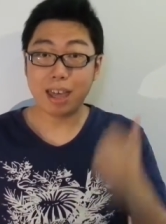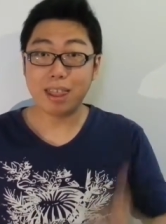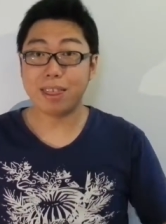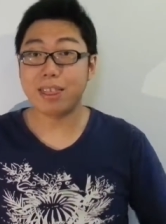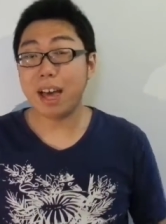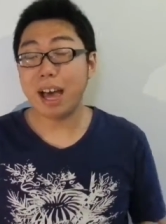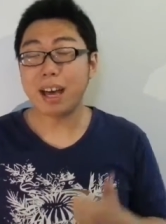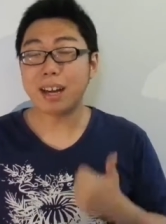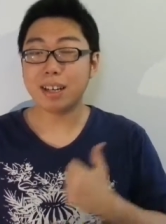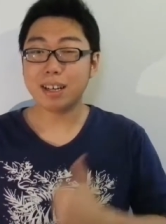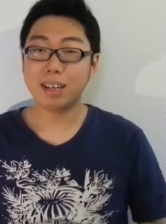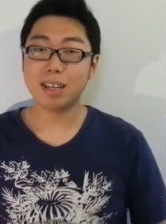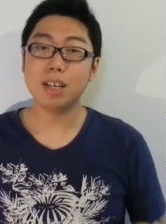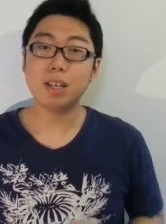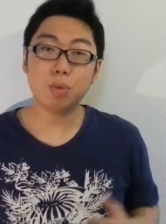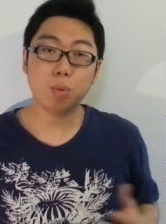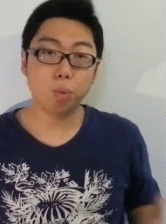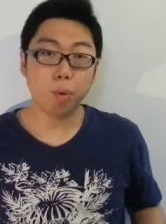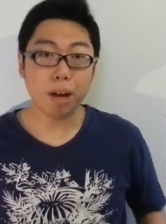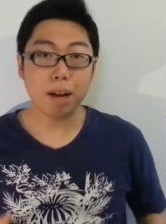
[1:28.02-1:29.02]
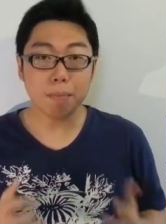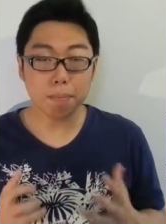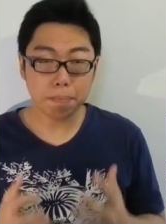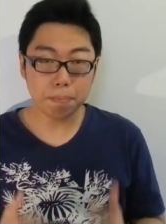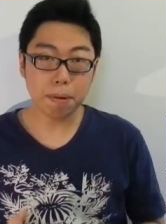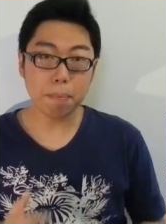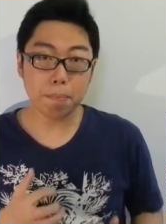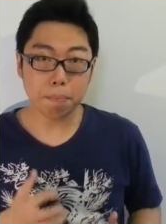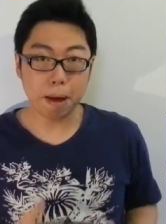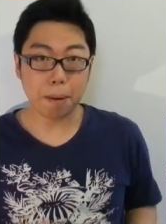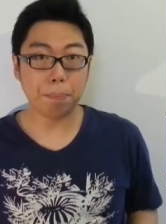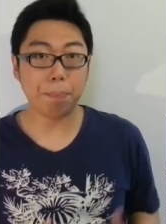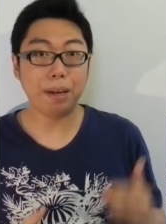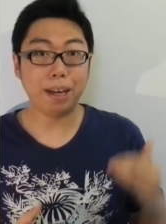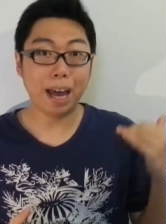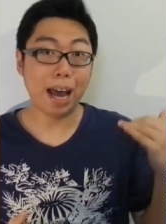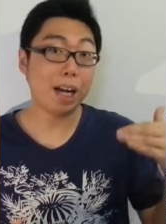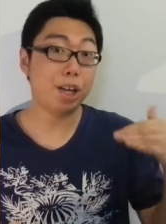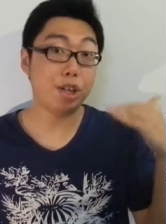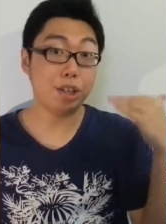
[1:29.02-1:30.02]
and that is when
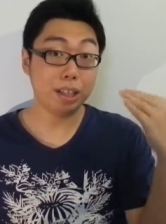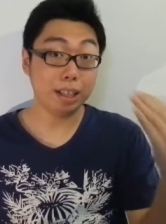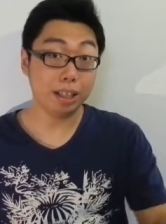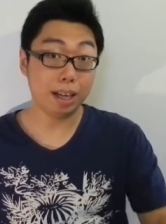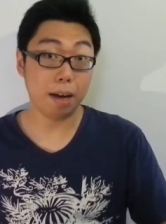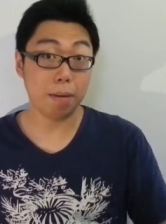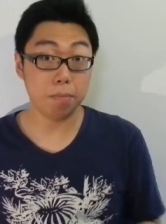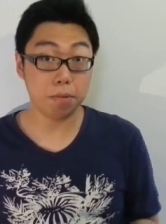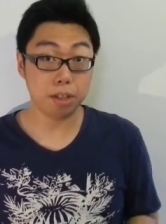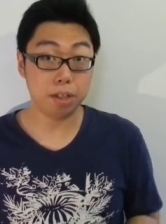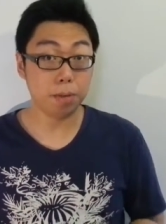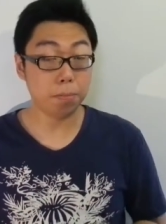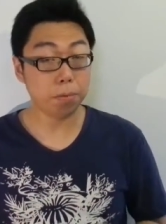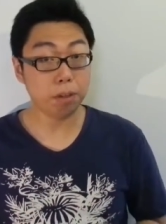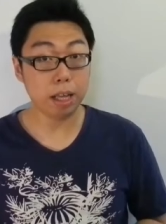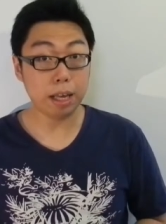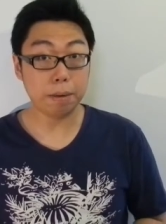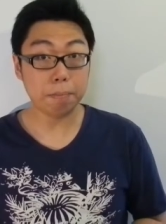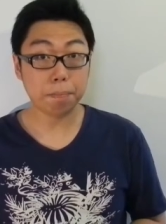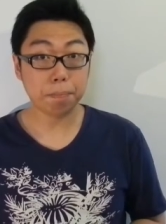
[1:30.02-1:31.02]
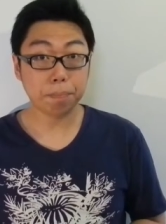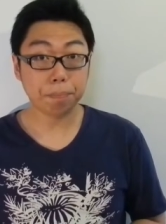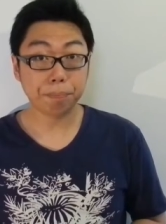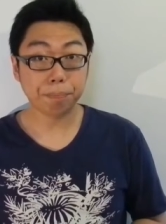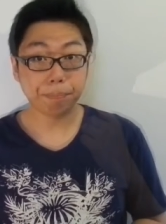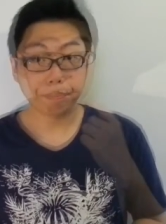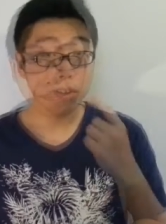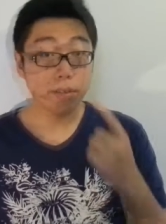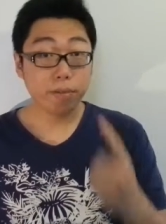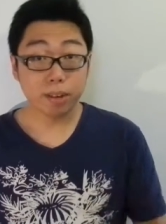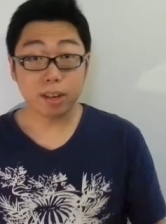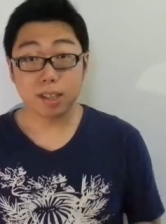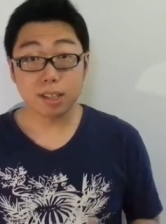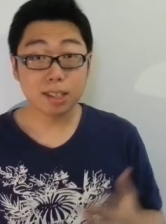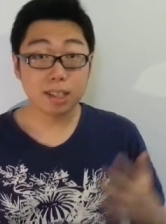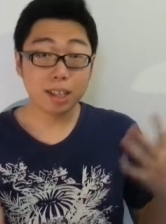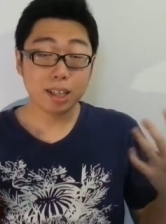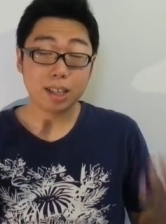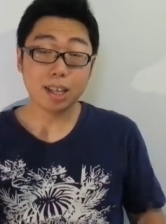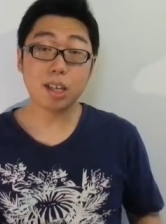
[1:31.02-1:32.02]
mipmapping actually comes into play.
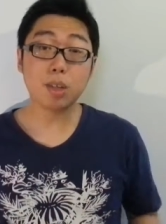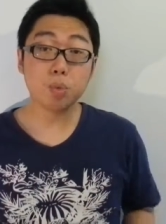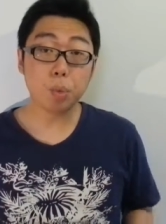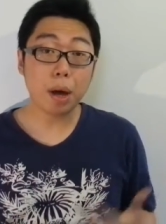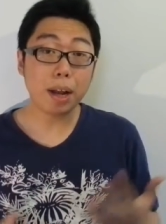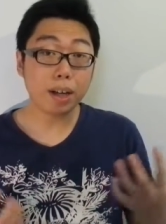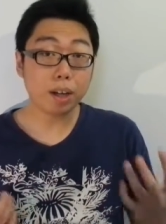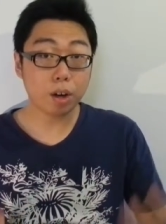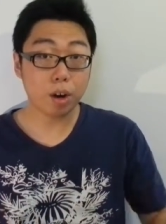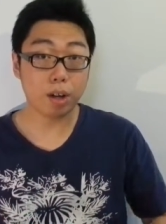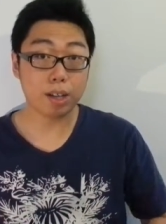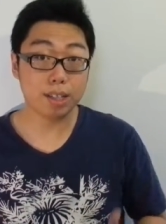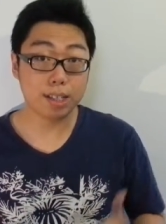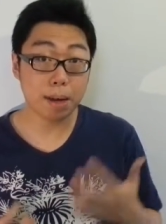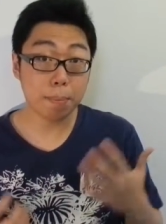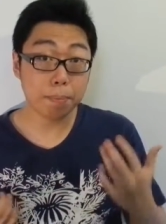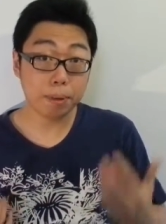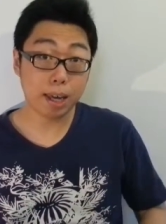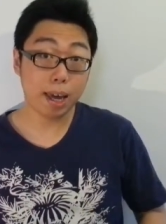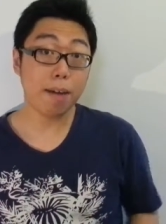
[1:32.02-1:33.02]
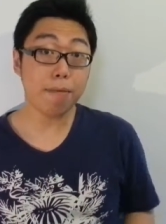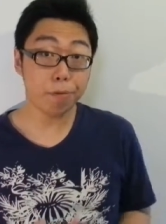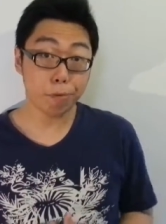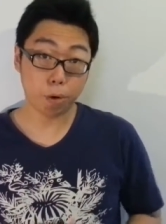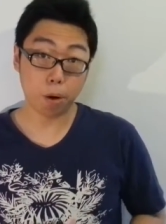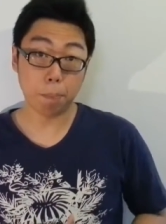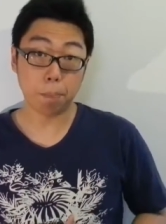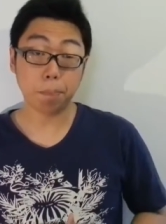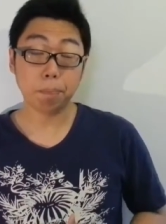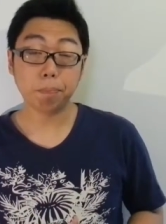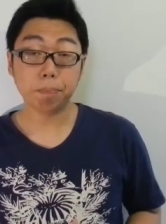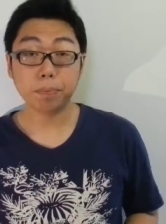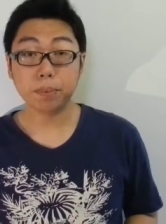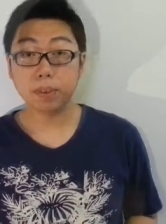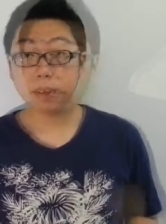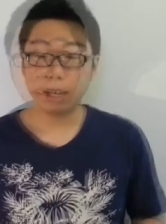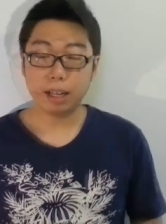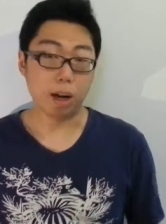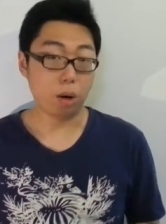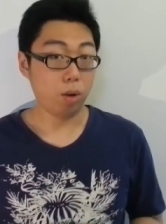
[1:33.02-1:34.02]
First, here's where the concept came from.
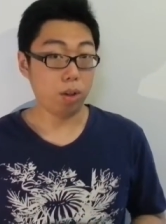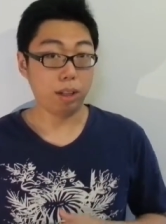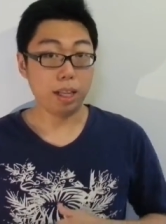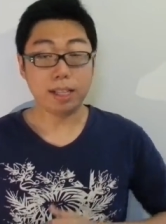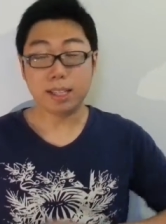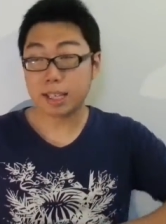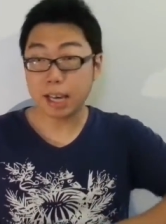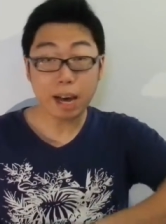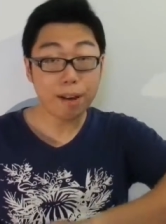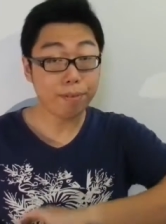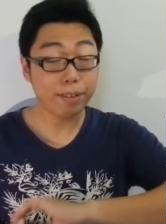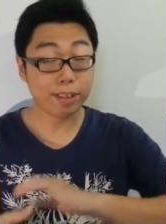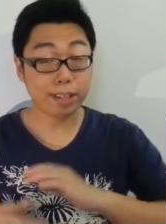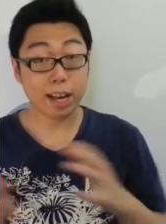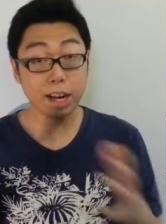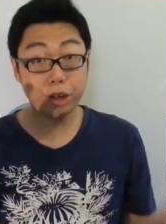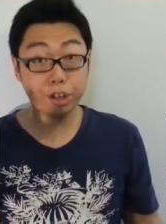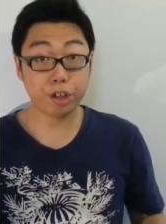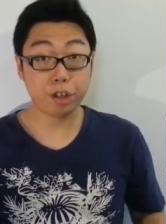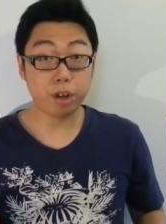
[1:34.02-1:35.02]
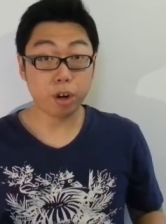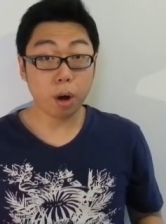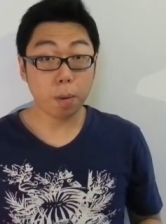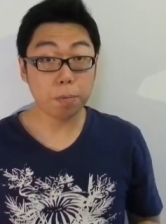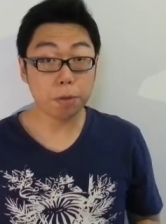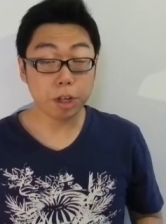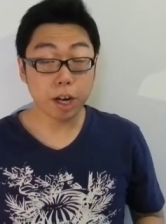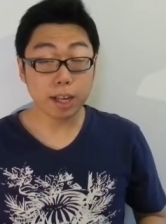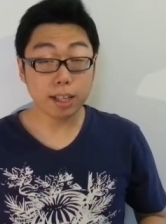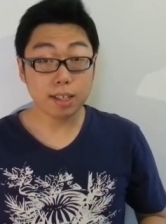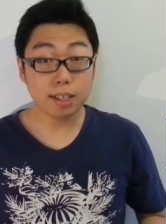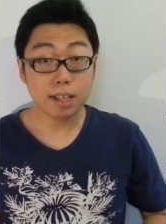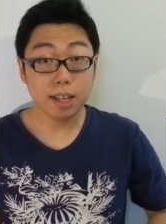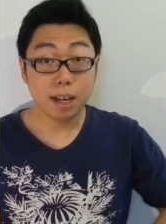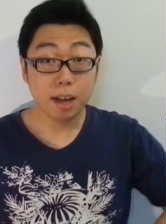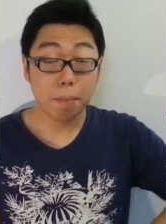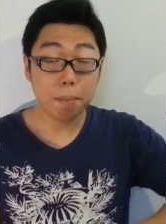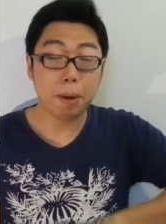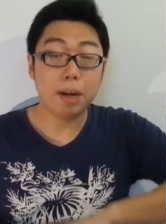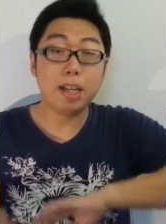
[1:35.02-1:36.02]
Now, let's say I have a textured object,
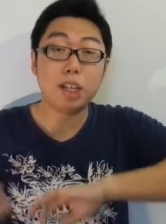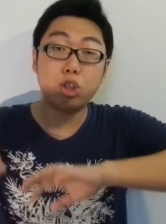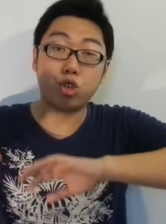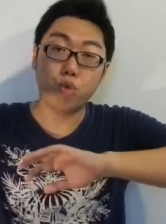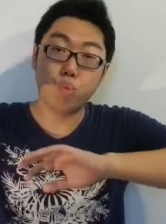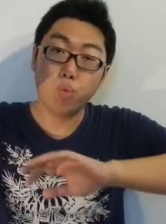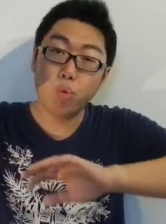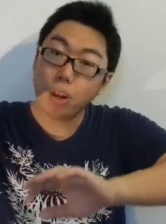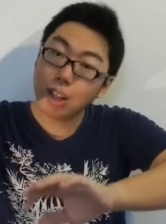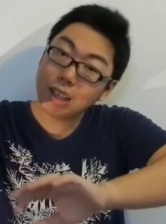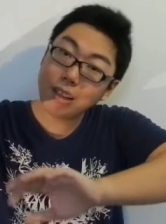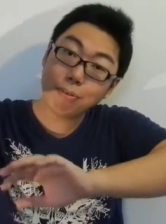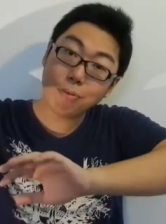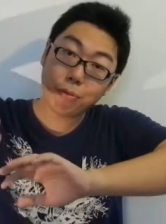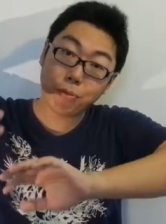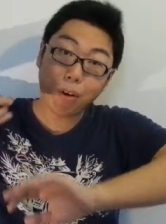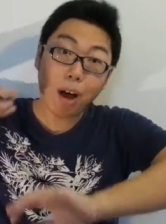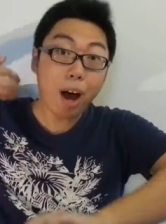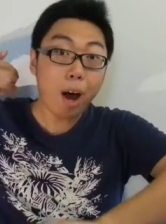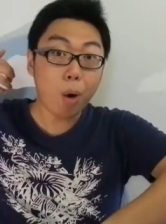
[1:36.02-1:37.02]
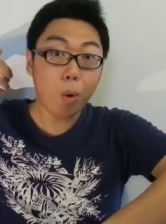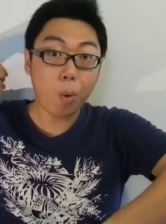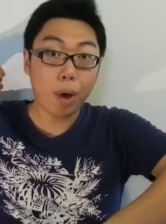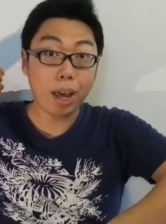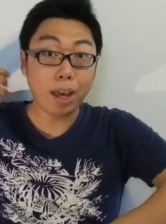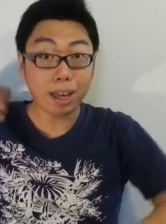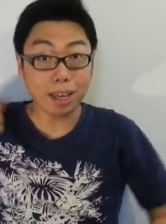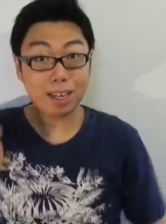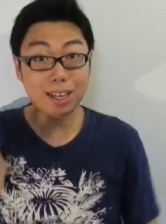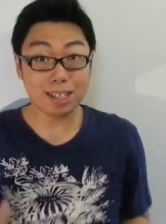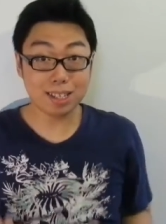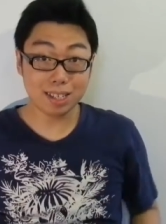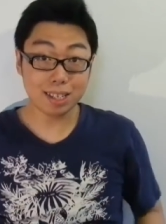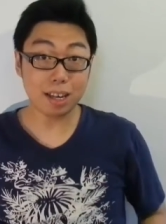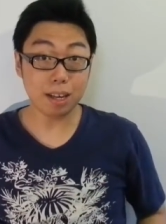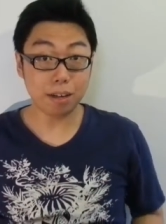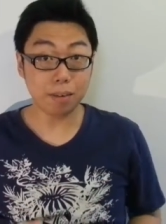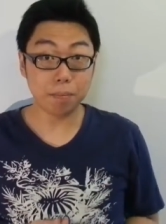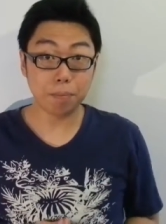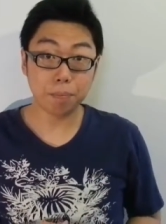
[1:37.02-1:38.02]
but it's really far away in the
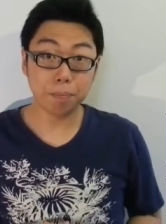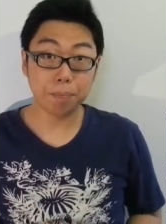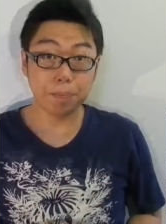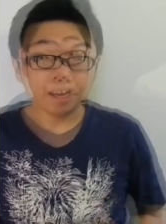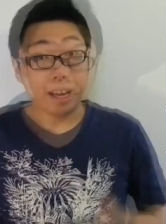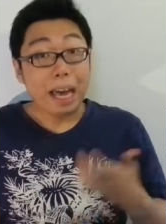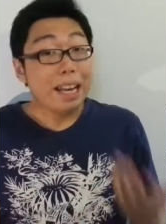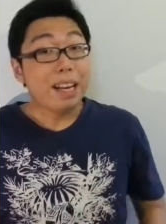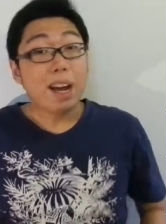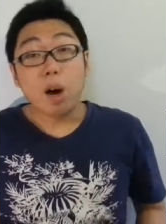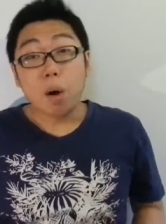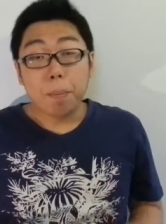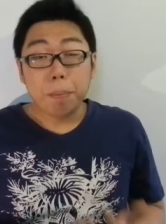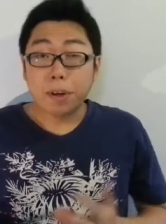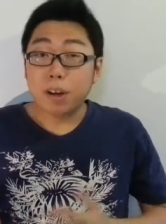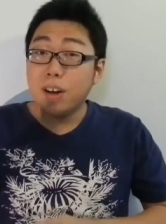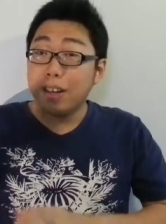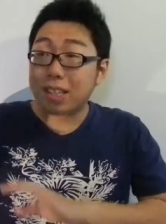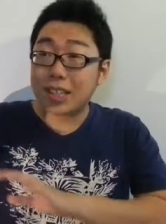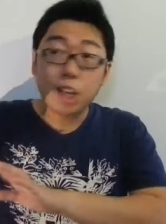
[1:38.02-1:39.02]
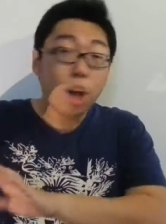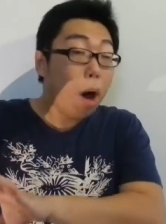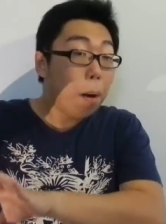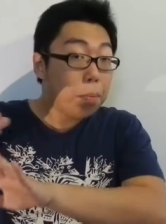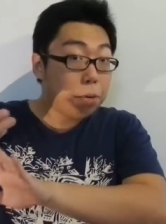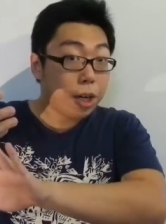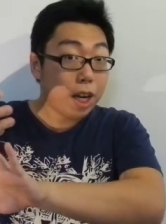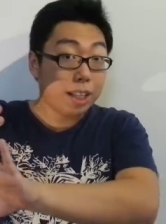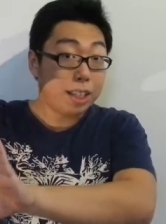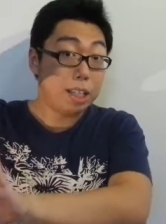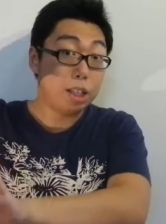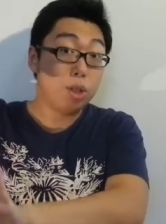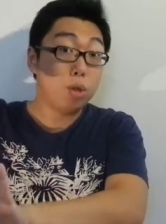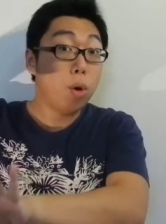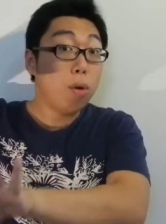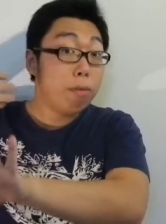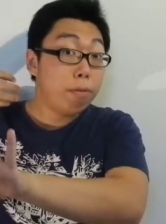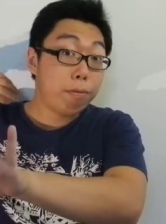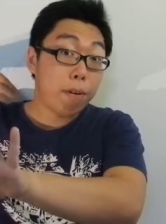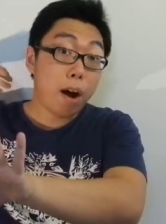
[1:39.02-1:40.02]
scene. And now, because the object is
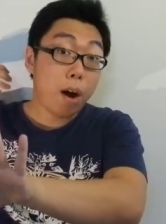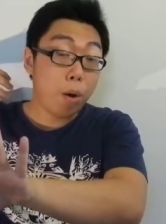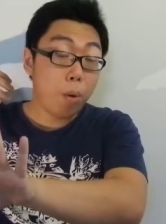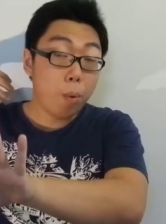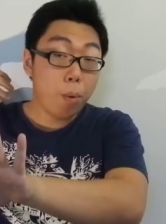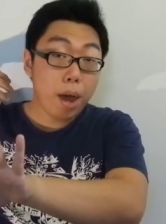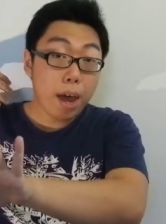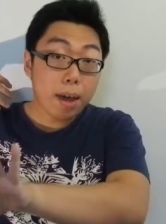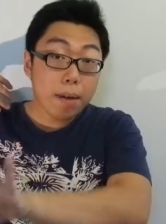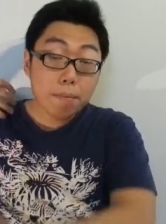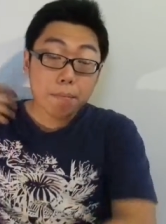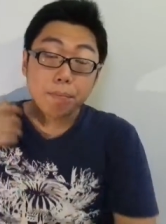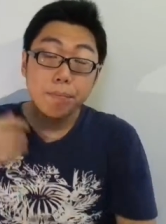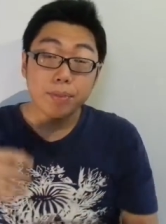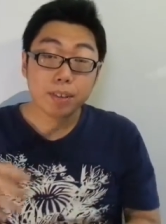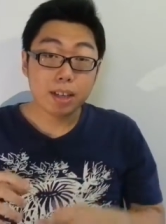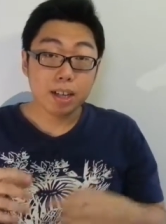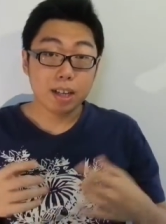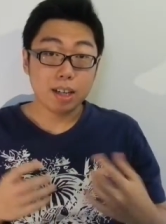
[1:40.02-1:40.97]
so far away,